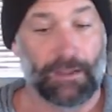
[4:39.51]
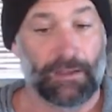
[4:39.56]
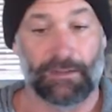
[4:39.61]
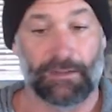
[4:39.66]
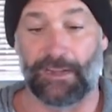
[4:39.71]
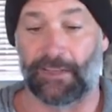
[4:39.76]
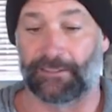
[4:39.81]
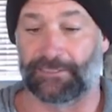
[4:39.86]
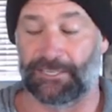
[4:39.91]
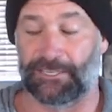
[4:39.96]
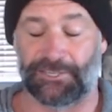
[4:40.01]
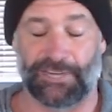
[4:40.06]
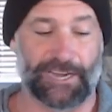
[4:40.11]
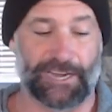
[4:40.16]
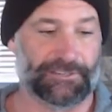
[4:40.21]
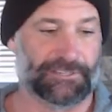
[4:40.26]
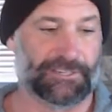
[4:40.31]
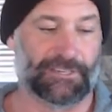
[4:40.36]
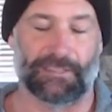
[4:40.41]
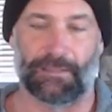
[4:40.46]
Nothing
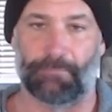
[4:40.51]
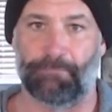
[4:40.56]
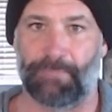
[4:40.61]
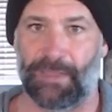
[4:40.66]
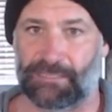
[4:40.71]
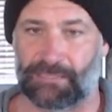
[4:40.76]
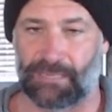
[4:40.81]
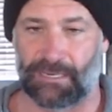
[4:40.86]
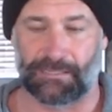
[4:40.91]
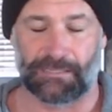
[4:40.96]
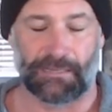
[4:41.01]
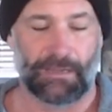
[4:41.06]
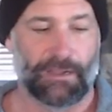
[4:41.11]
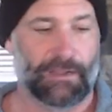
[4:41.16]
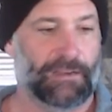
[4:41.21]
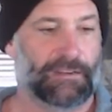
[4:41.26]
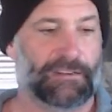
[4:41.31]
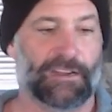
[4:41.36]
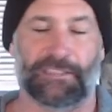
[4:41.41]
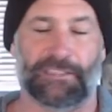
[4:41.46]
changes in the business.
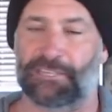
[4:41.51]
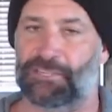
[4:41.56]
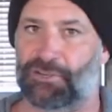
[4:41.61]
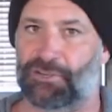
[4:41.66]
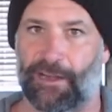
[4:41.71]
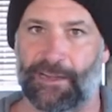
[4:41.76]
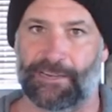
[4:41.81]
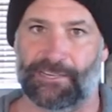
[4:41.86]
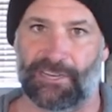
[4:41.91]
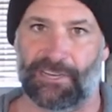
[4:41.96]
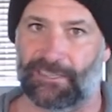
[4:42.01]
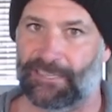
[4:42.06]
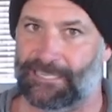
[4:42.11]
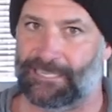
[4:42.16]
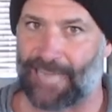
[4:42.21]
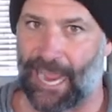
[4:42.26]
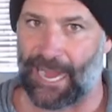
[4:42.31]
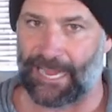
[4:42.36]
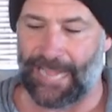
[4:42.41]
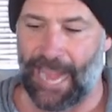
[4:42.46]
Nothing changes in the
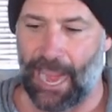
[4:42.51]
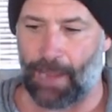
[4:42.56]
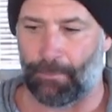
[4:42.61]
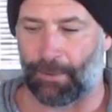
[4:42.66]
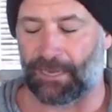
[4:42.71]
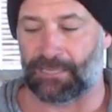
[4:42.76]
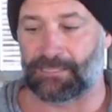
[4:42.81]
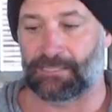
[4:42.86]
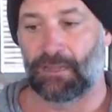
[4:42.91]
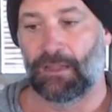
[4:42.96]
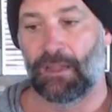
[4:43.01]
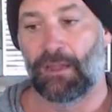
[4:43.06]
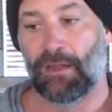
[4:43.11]
dynamics.